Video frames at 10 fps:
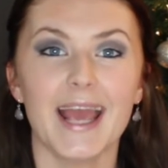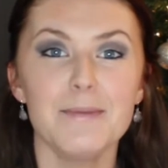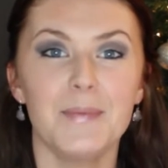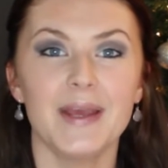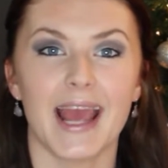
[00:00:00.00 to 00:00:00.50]

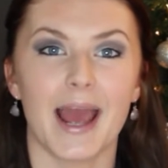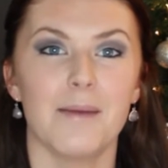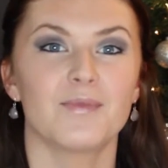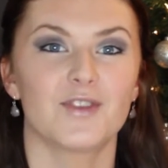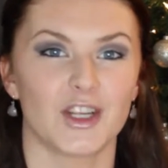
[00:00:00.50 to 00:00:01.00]
8
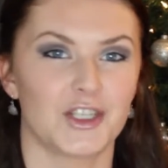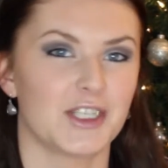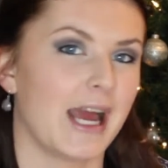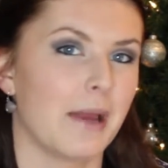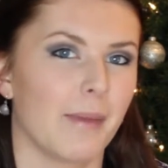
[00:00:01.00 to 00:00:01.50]
p.m. Dutch
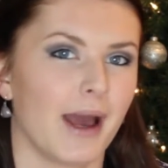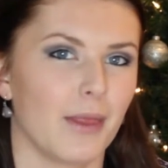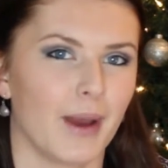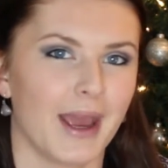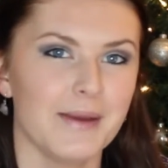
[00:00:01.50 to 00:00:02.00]
time, by
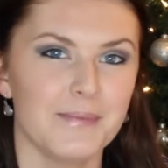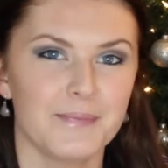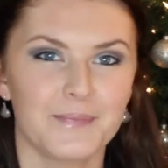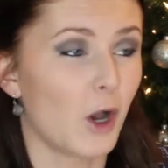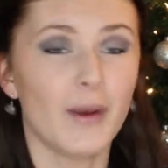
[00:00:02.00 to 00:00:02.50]
the way.
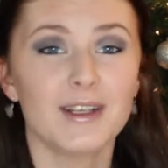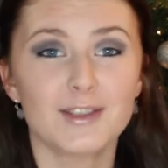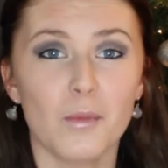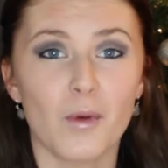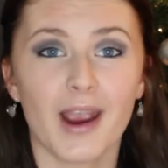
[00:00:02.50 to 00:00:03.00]
Going
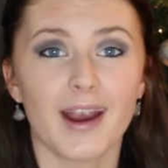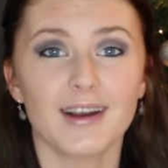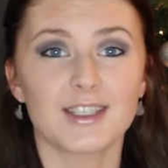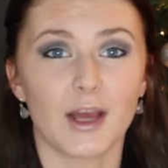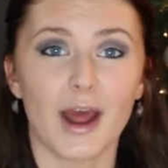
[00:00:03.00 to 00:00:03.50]

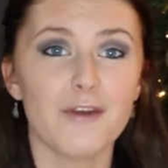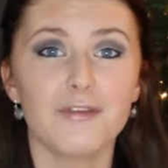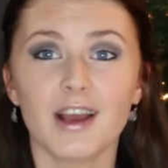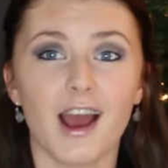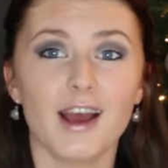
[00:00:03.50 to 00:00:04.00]
somewhere, South
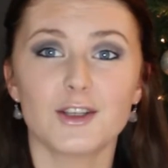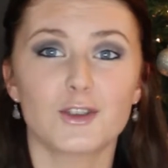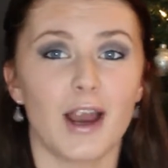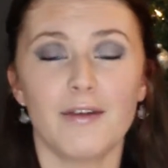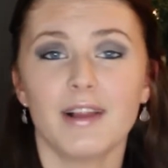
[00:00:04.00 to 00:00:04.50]
Africa,
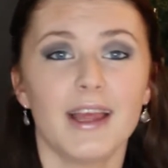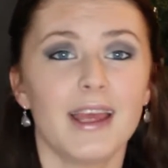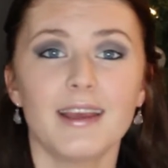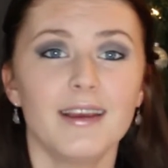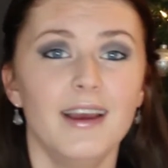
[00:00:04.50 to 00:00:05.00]

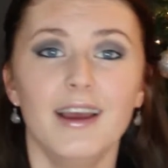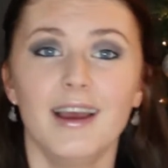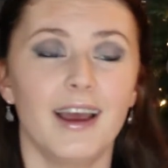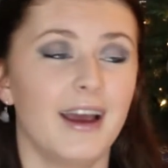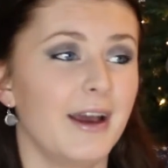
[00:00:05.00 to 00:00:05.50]
traveling,
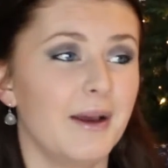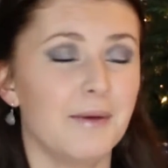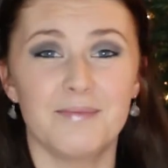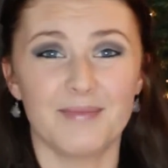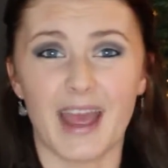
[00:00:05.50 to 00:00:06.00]

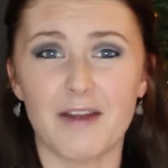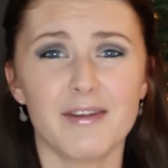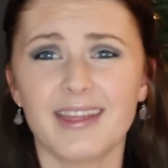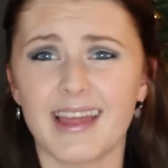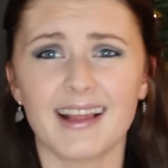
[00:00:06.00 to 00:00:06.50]
um,
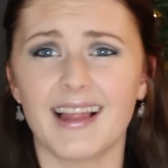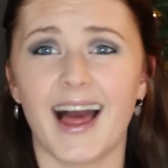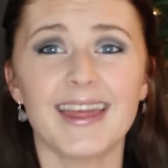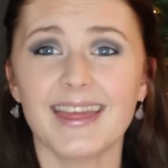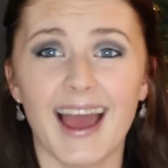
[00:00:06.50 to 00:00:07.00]
everything
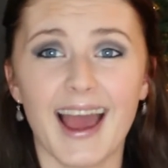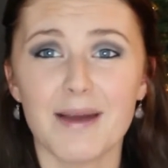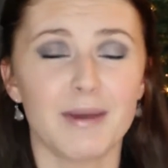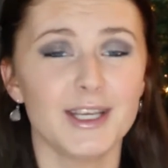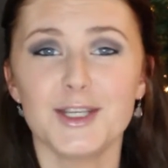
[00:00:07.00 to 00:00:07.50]
like that
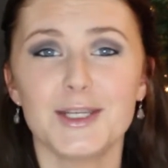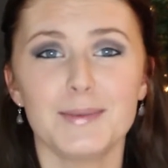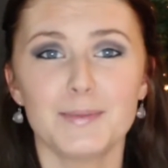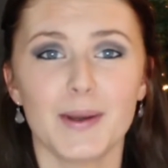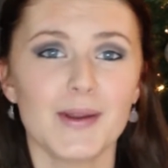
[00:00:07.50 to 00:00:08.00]
my YouTube
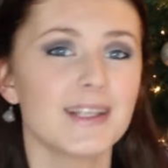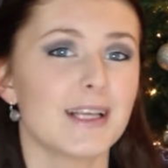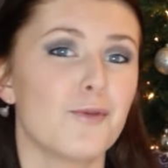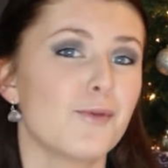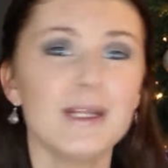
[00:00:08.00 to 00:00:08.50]
experience,
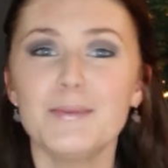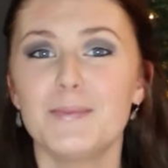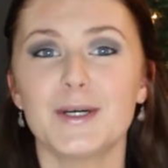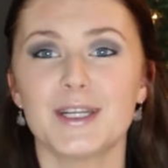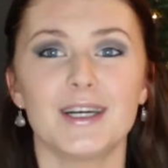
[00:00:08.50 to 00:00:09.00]
I really
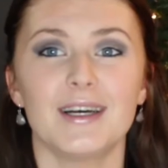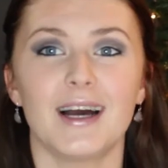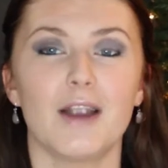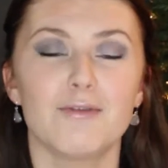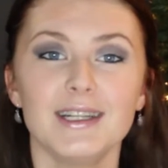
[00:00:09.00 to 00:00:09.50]
put,
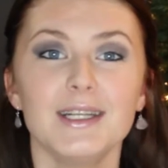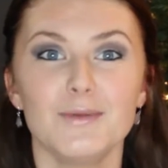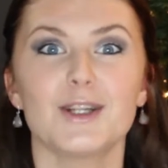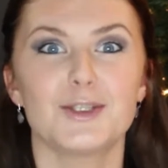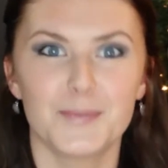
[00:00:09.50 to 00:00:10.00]
I really
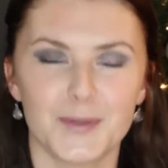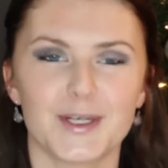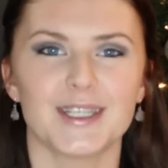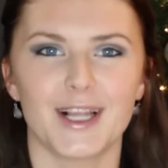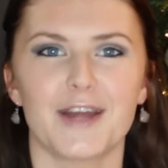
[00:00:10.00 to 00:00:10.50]
want to
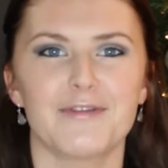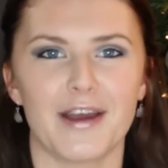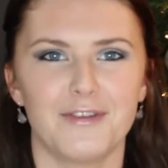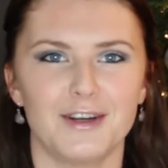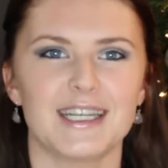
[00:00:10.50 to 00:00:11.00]
put a lot of
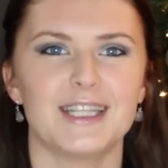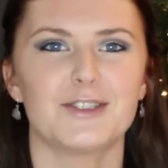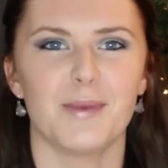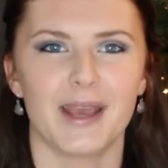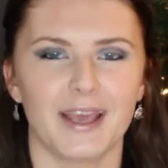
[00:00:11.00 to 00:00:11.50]
effort
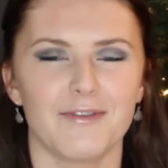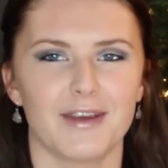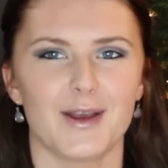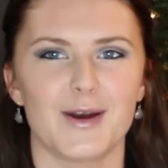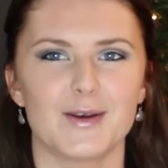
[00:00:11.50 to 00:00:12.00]
into making
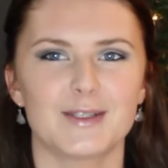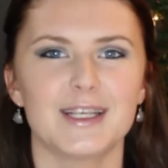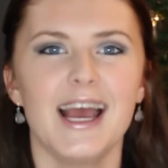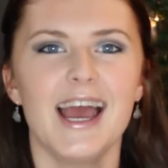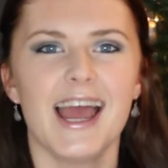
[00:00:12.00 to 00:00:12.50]

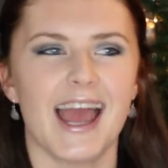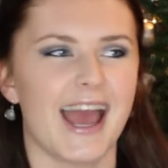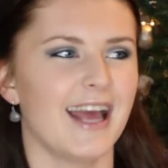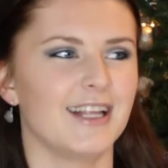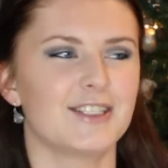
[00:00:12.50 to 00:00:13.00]
videos
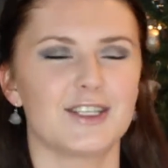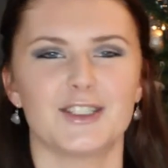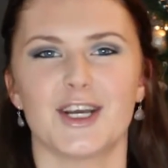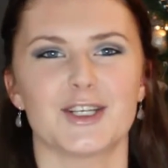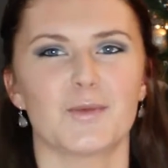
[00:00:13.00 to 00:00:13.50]
and
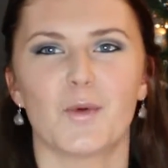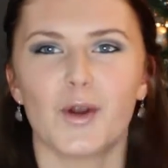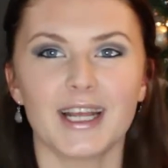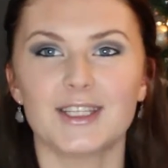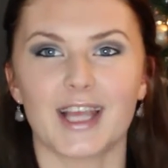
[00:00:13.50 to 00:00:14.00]
just
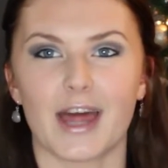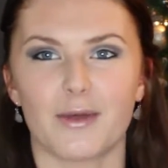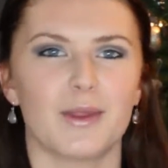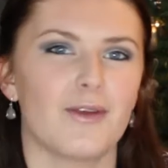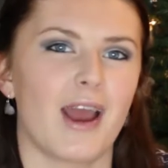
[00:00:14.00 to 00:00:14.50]
working
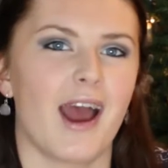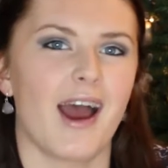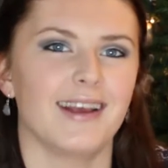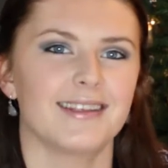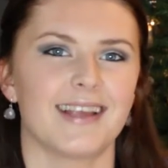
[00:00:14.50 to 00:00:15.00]
together with you
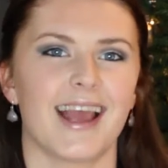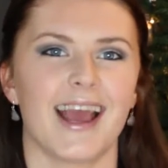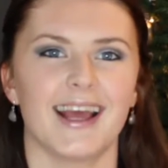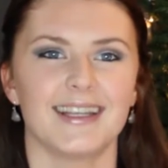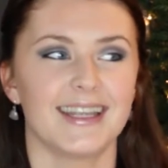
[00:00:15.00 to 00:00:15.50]
guys.
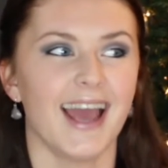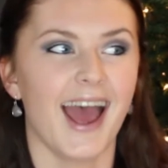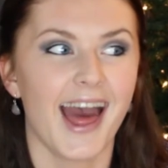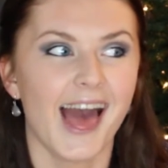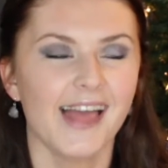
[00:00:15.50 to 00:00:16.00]
And
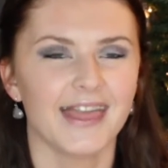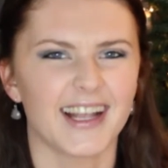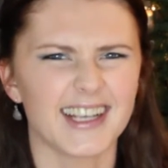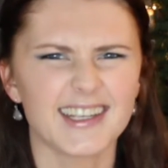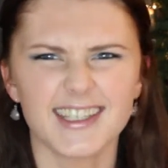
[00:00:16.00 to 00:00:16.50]
yeah,
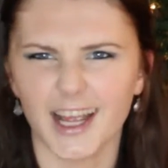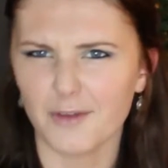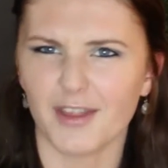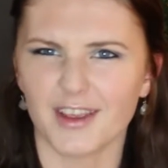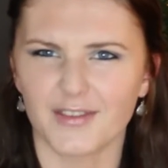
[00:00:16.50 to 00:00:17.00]
that's actually it
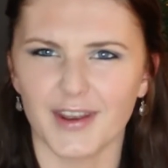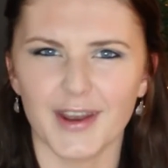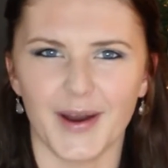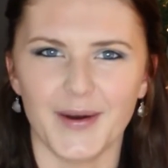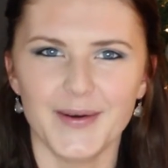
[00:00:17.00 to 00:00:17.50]
for this
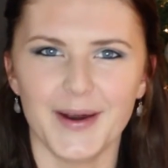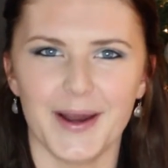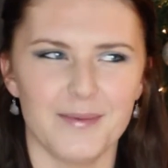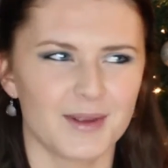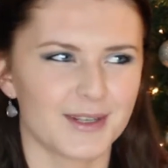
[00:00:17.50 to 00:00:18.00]
video.
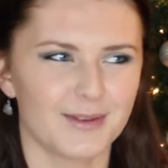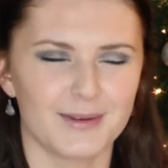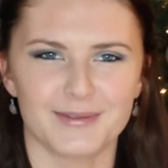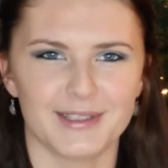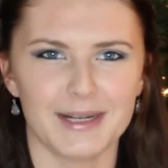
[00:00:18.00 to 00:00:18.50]
Um, it's a
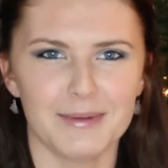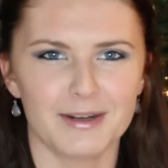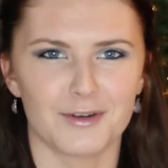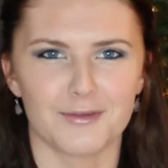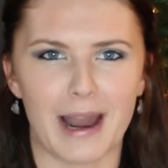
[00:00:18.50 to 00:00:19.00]
little bit
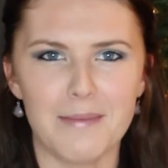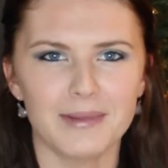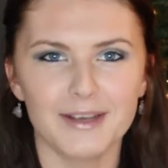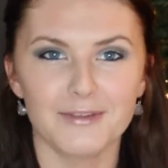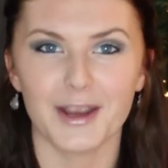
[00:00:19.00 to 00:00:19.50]
of a
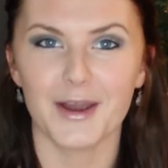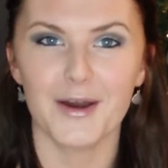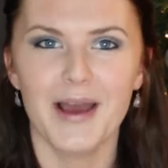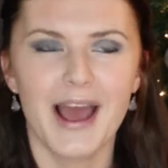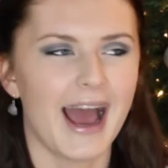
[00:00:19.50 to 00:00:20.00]
rambling
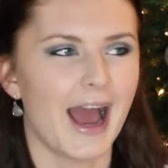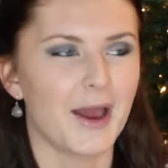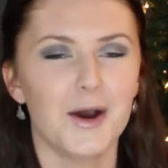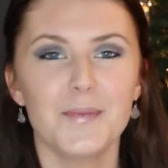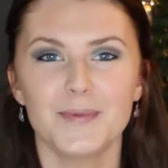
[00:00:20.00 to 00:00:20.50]
video. I
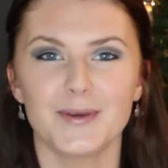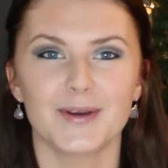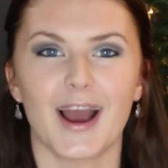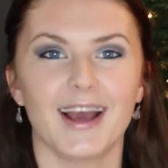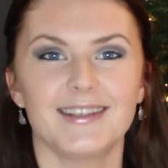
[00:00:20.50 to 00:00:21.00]
hope
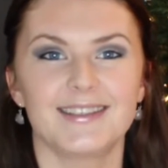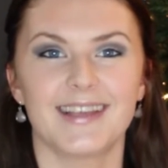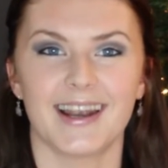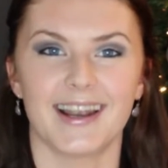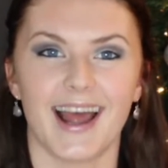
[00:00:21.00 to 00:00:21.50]
you guys
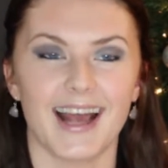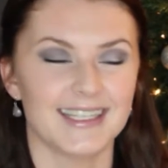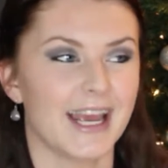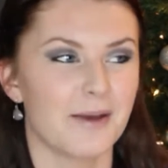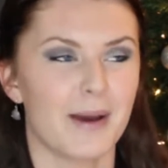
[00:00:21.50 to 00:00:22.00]
get an
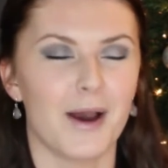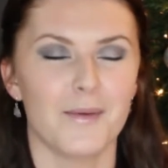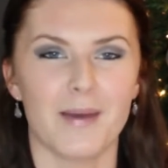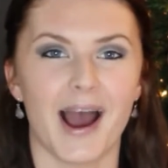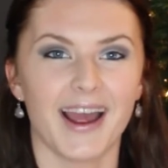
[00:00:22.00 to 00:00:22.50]
idea
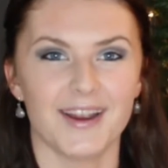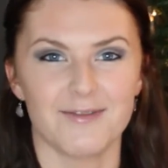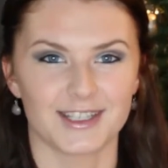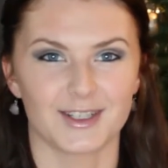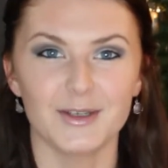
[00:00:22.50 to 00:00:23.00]
about my
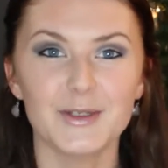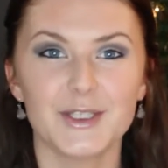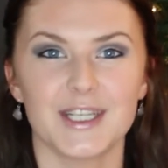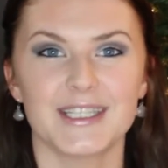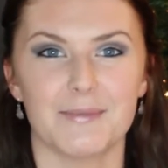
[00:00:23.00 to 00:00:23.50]

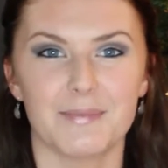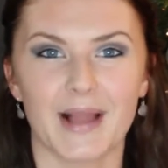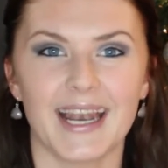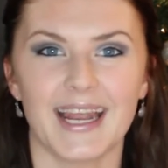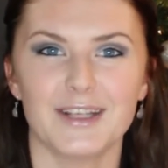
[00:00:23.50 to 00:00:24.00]
resolutions and
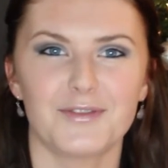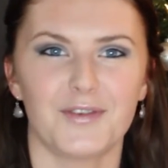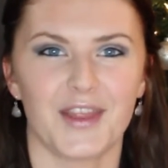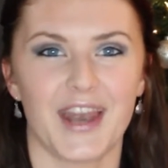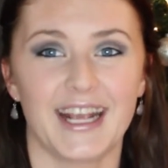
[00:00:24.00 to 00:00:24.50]
plannings
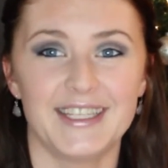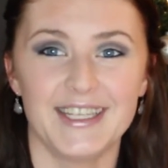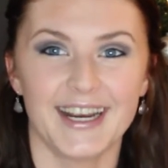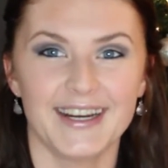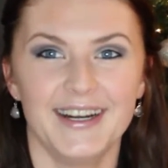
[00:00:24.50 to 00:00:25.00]
for the next
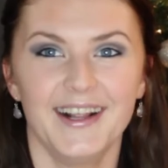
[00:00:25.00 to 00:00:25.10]
year.